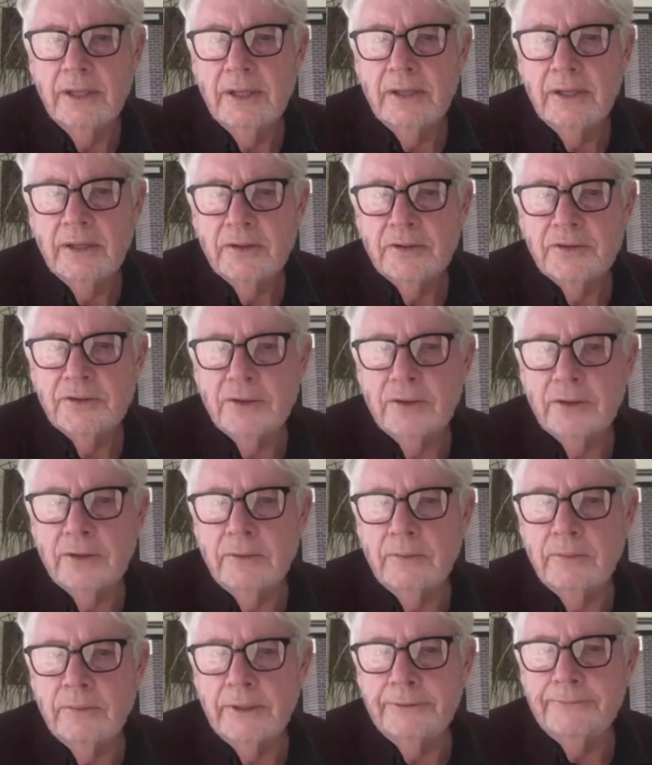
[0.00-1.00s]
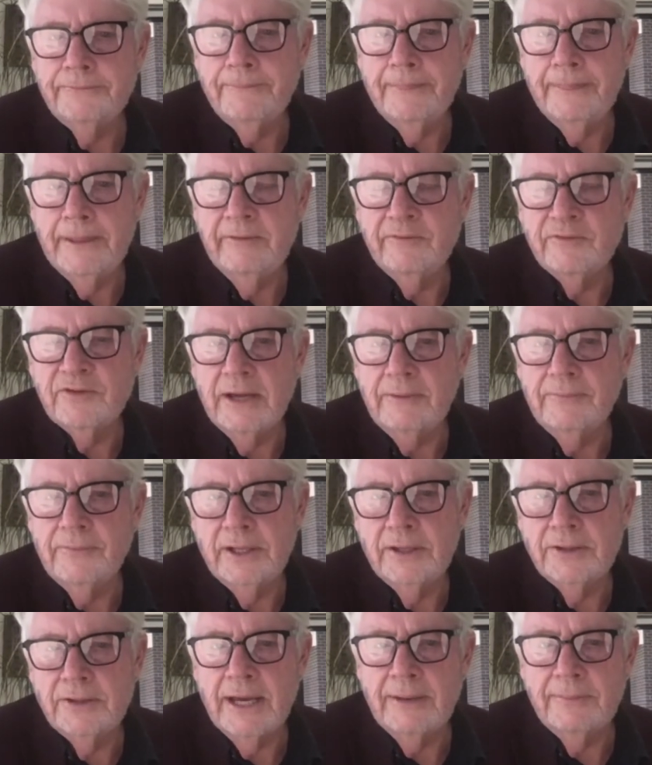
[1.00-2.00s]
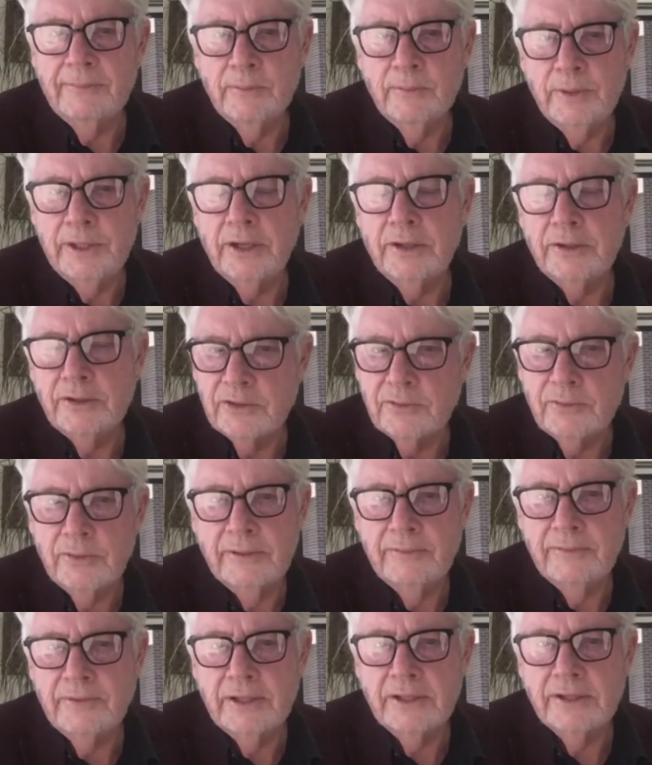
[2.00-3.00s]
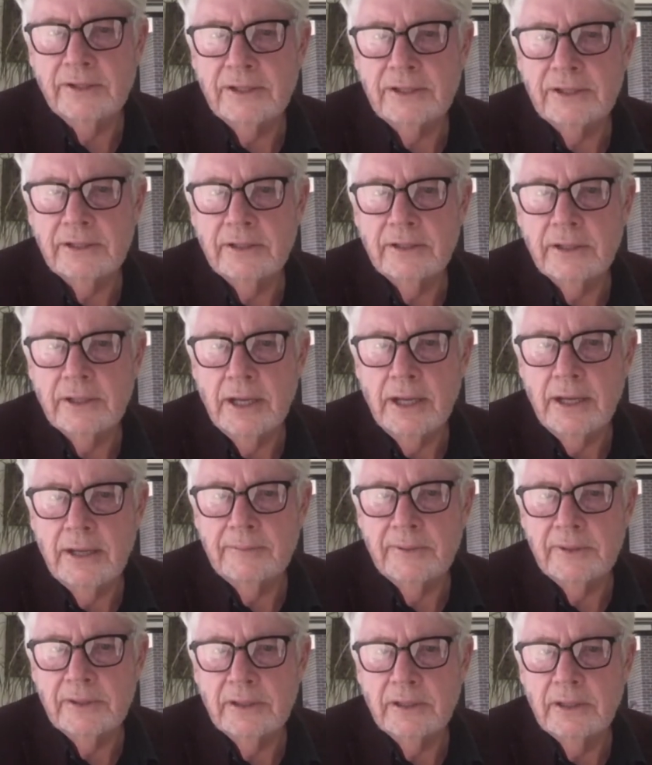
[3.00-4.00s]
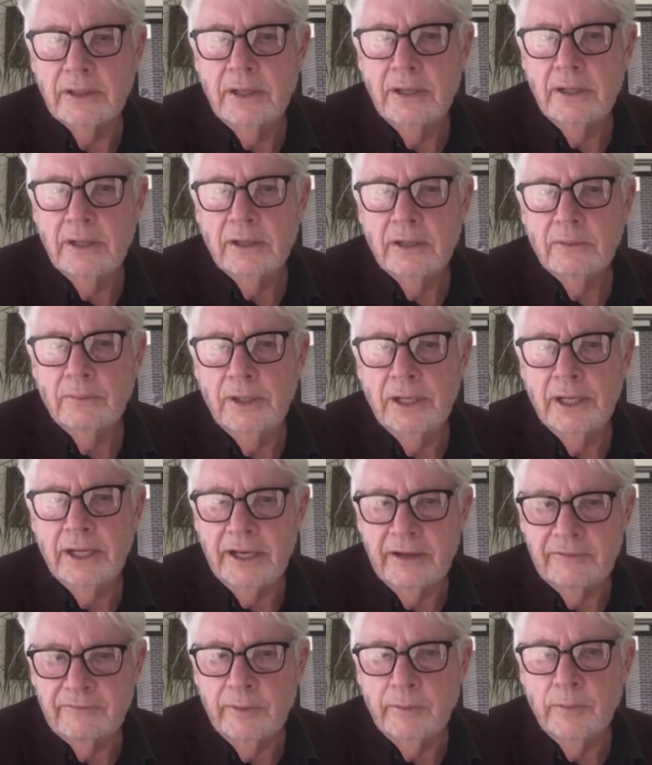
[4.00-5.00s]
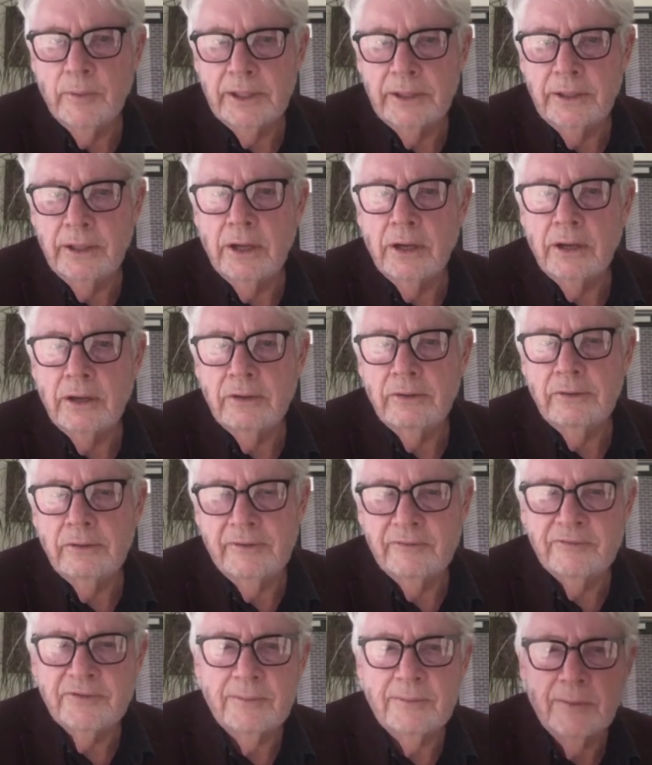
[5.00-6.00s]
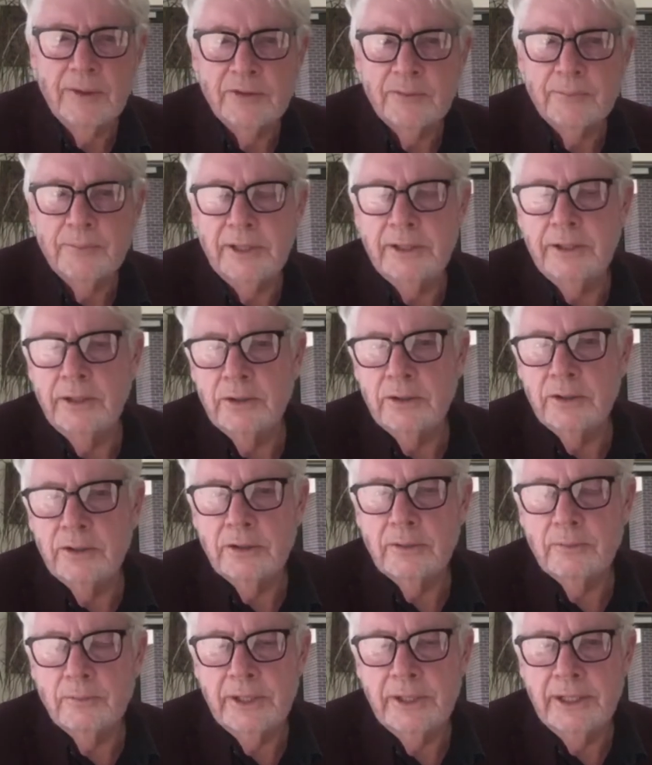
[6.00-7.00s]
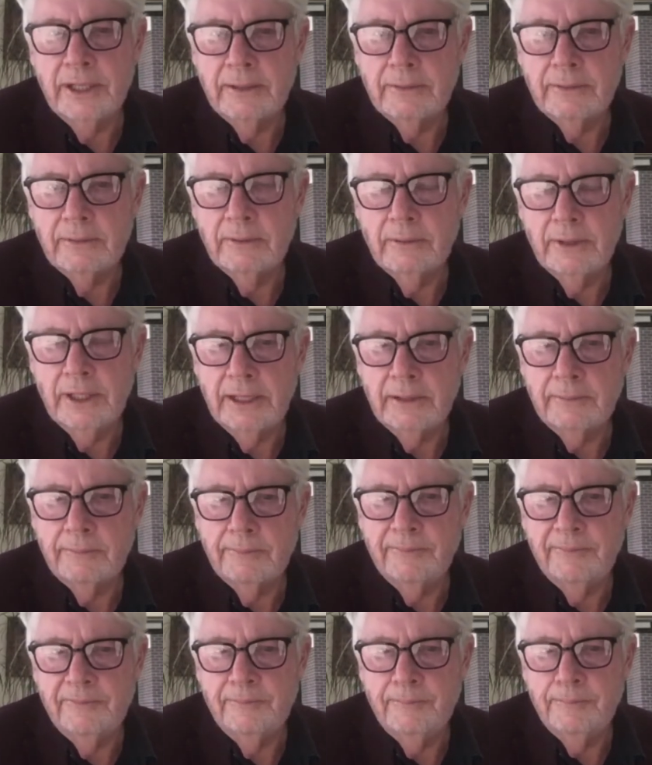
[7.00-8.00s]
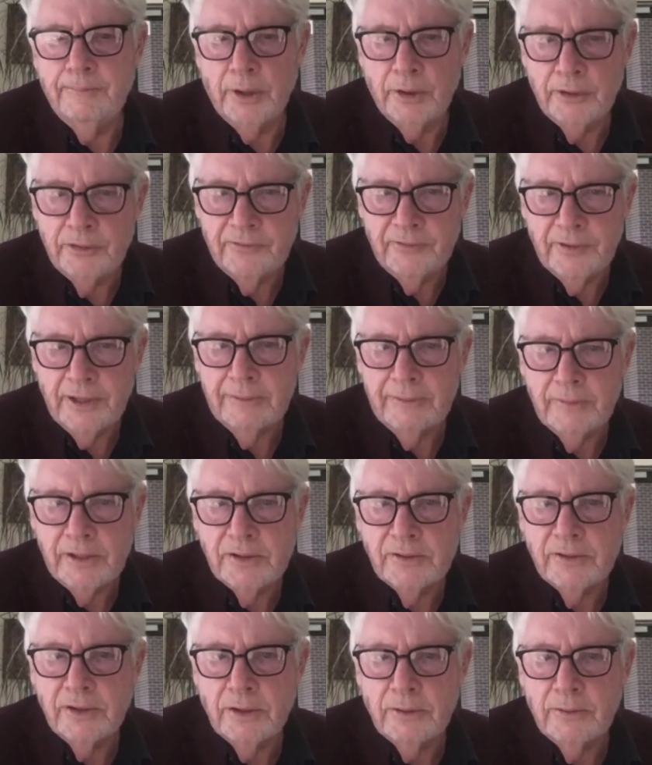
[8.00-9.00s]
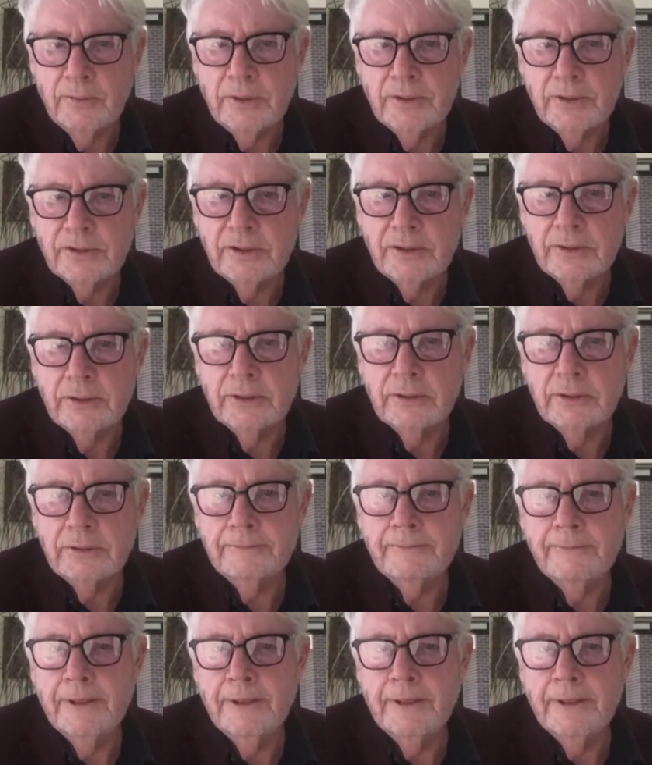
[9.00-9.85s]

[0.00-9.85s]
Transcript: So if something's happened, we don't sweep things under the carpet. We let everyone know. If someone's been hurt, we let both families know what's going on.